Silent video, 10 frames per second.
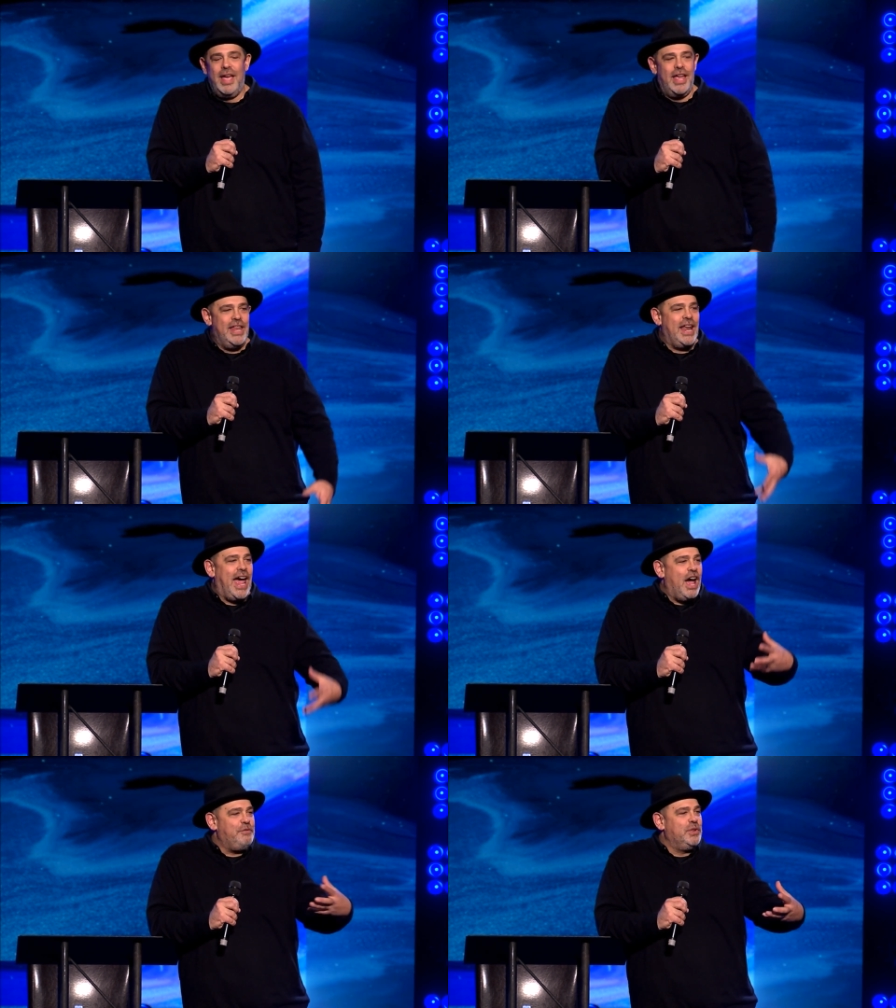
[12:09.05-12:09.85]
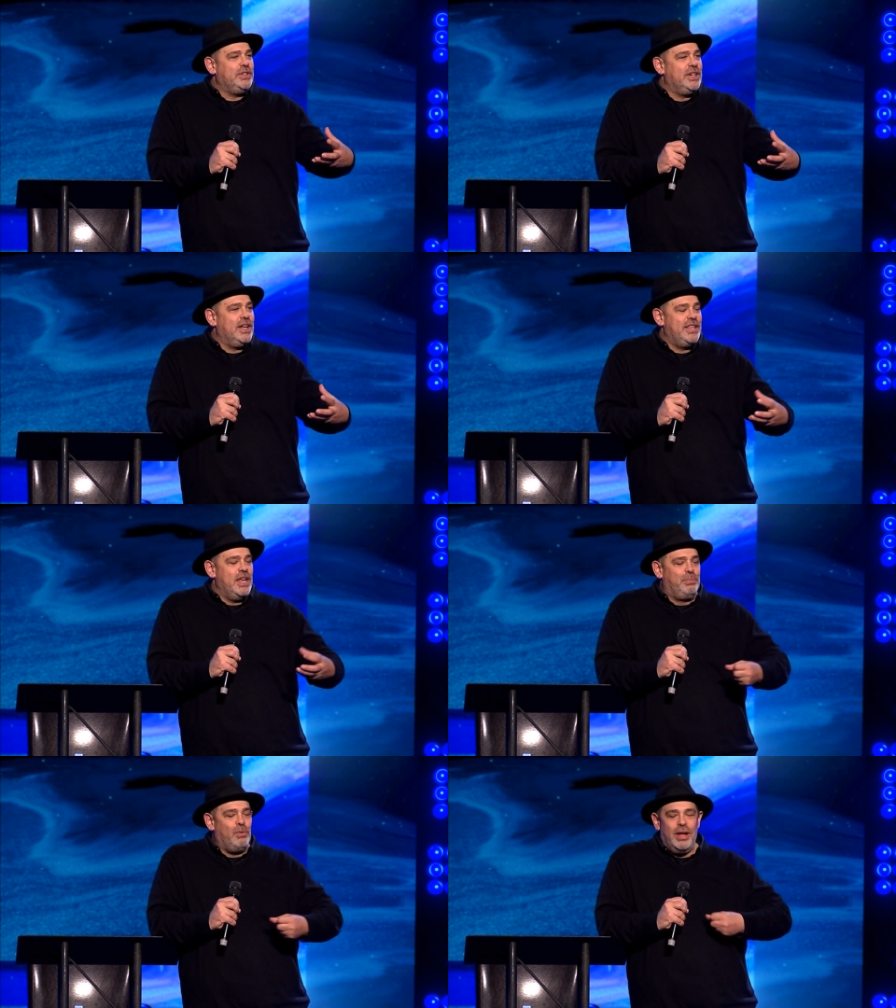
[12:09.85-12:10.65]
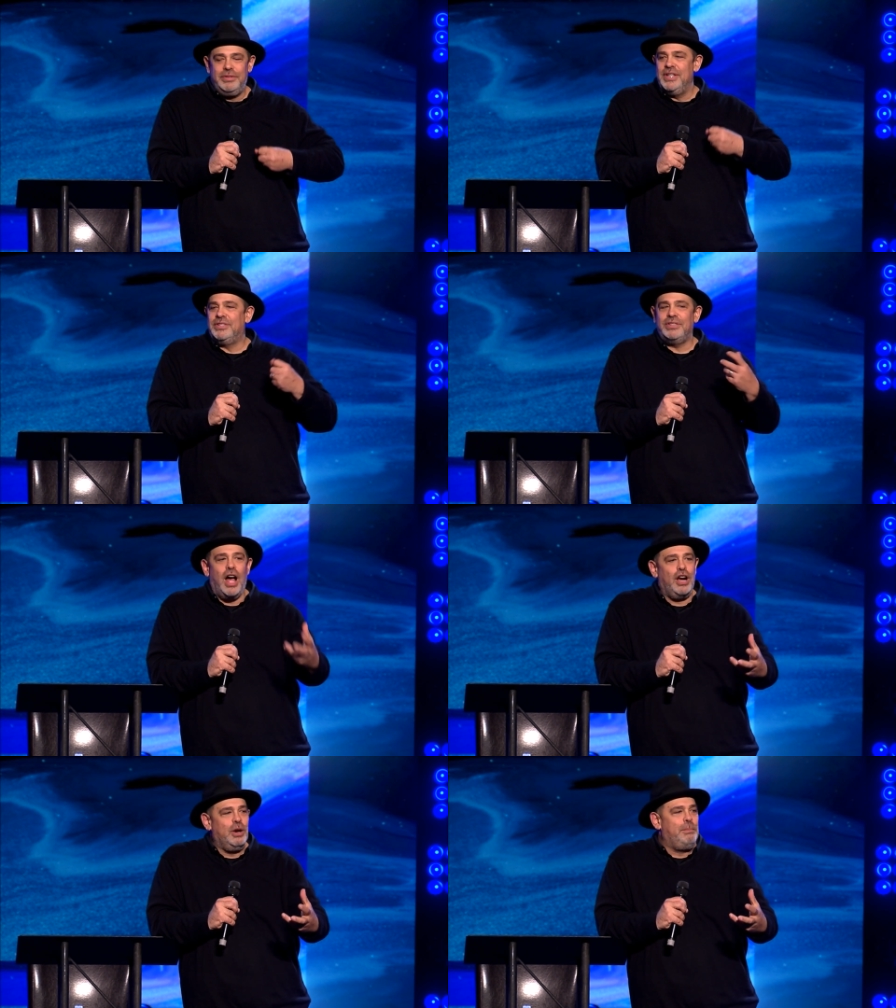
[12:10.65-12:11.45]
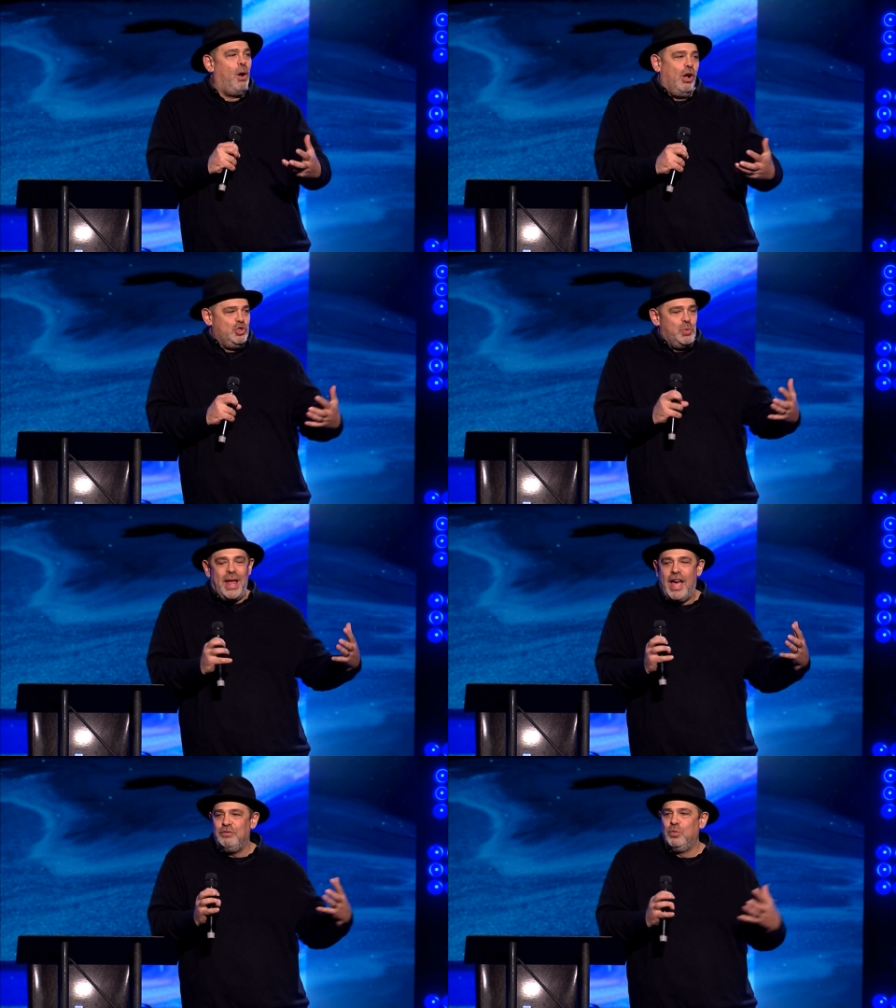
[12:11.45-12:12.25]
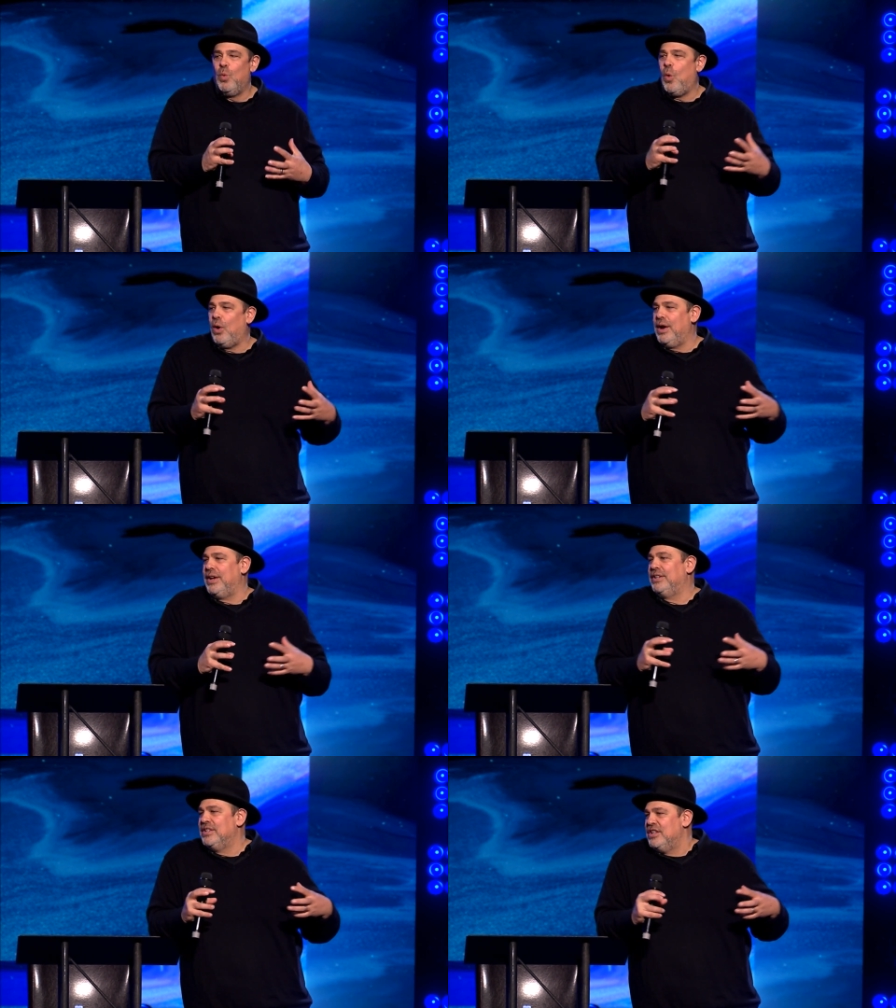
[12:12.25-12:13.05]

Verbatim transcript: And in Africa, they brought these soccer balls and would have warring